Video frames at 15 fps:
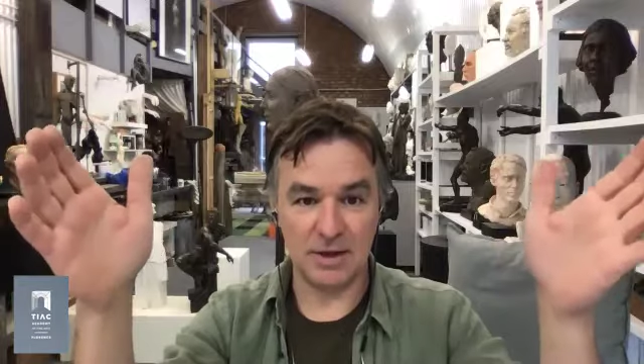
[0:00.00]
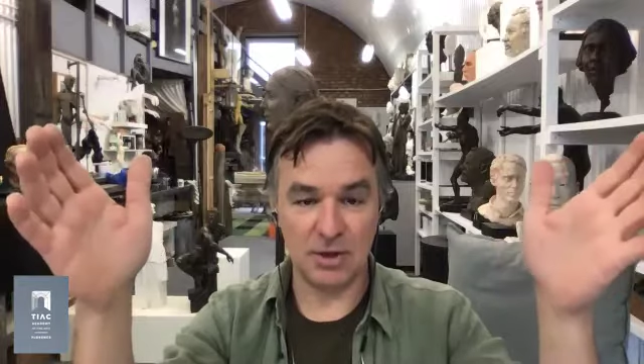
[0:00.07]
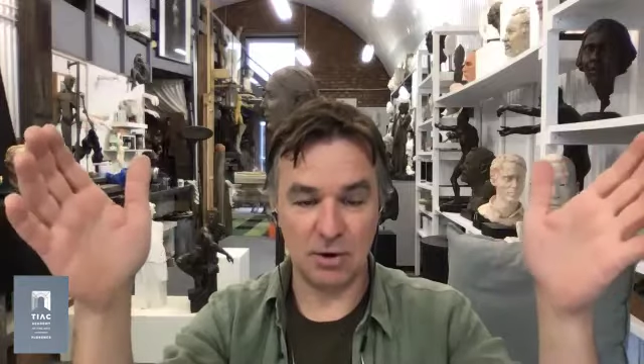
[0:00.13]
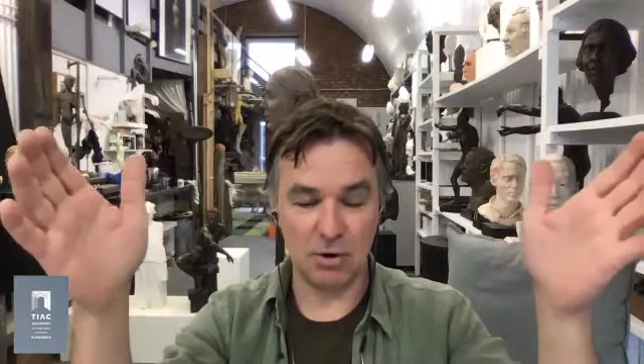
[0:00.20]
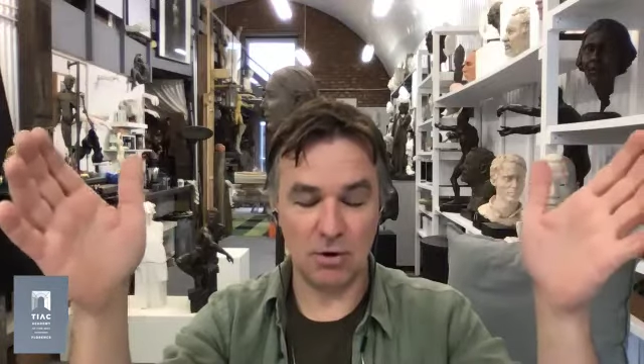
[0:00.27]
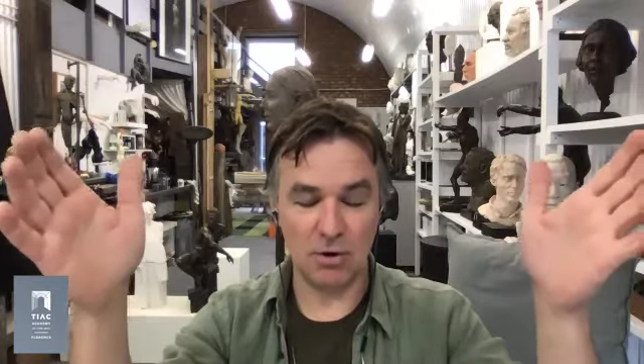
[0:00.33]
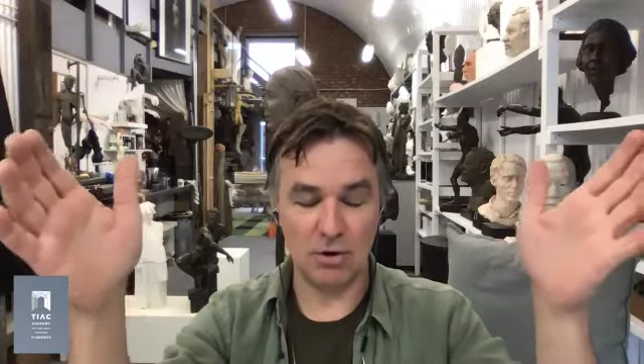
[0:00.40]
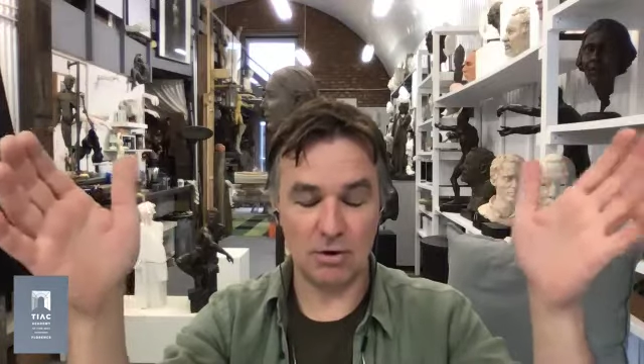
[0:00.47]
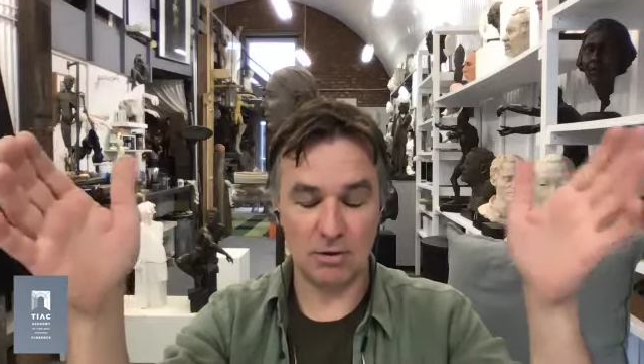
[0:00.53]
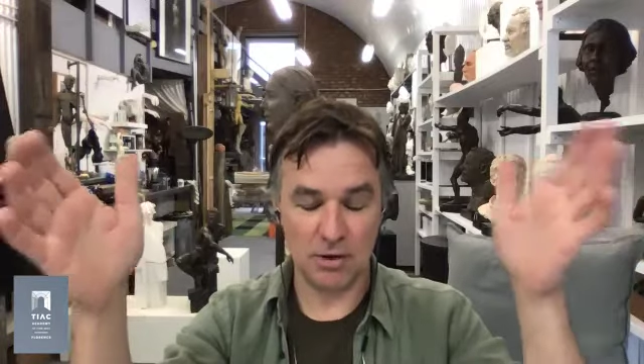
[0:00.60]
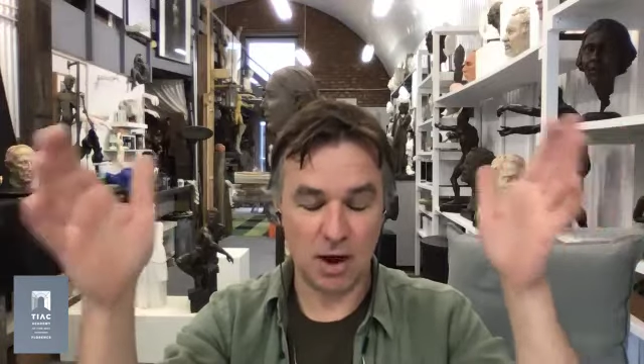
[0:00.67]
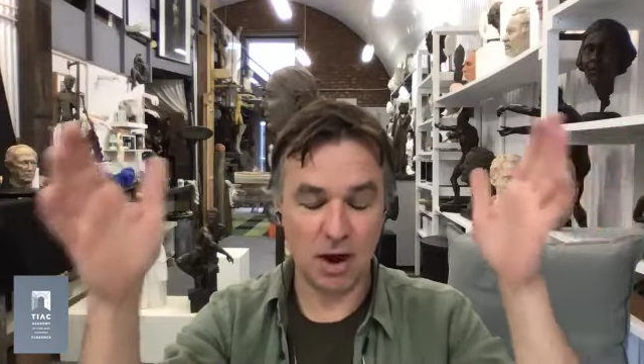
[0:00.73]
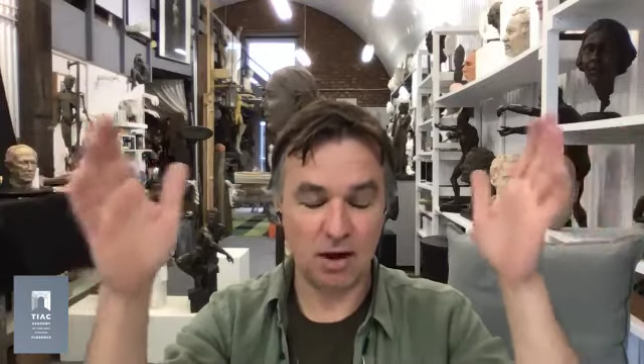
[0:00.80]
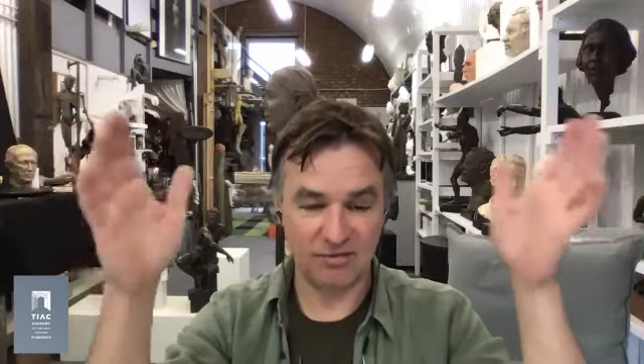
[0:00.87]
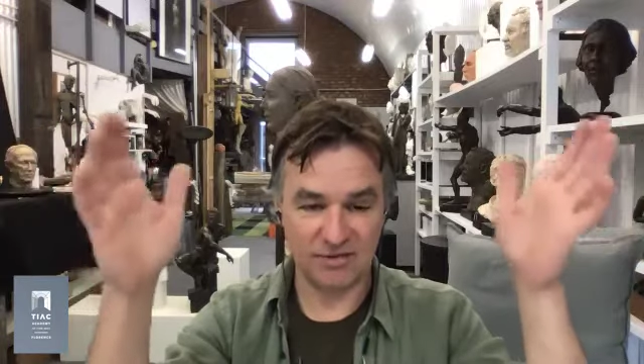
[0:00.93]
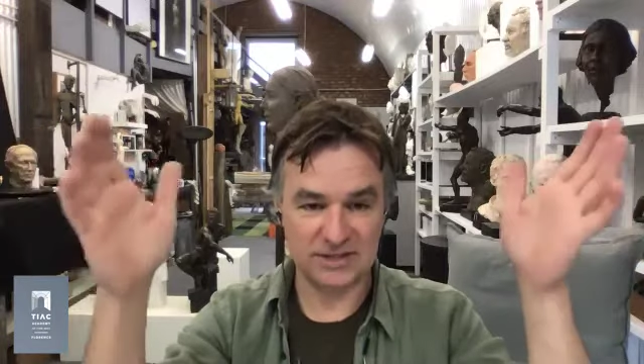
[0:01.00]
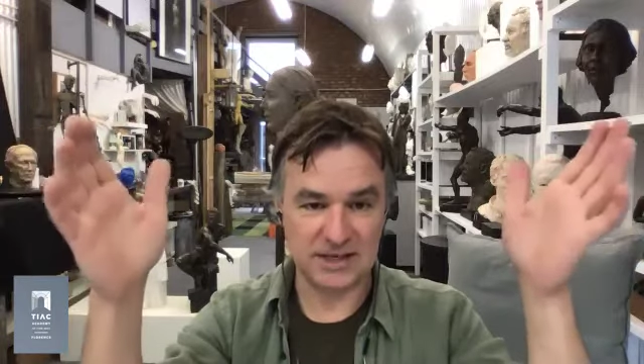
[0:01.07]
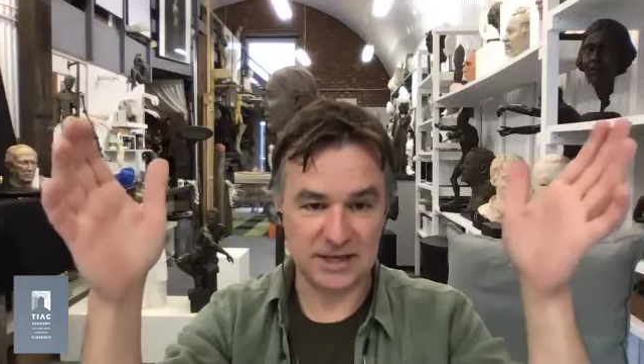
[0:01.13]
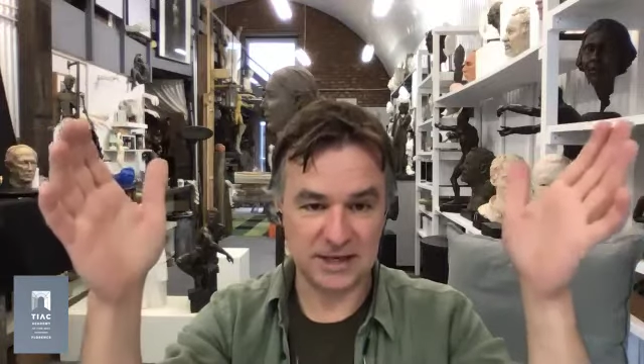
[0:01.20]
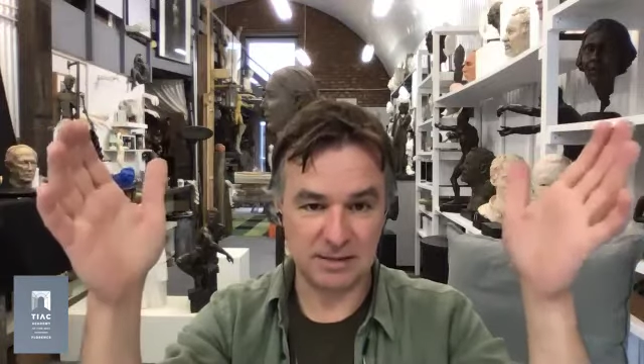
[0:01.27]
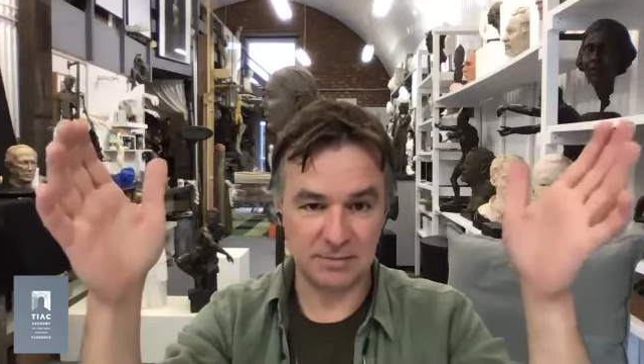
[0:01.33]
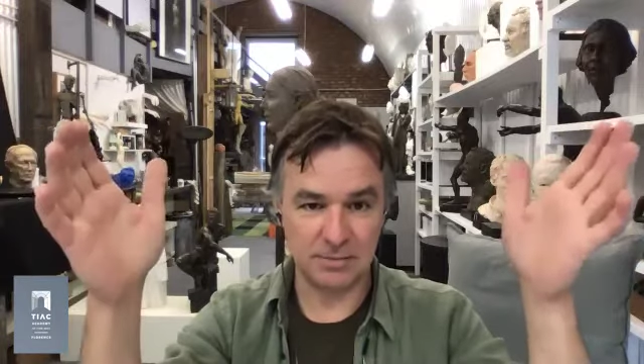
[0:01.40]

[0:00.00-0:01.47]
you're half asleep.